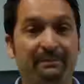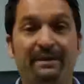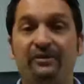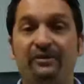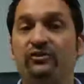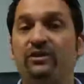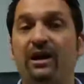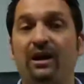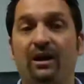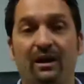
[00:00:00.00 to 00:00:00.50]
be
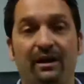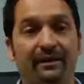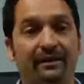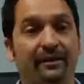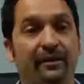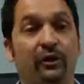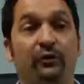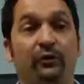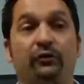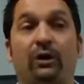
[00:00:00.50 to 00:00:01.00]
generic,
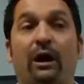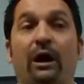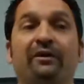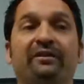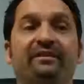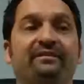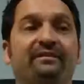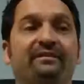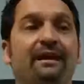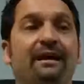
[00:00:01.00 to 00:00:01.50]
so I'll
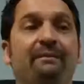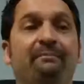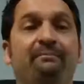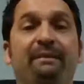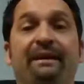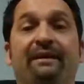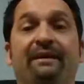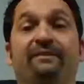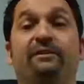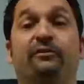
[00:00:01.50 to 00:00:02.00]
say
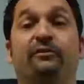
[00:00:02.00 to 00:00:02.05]
be as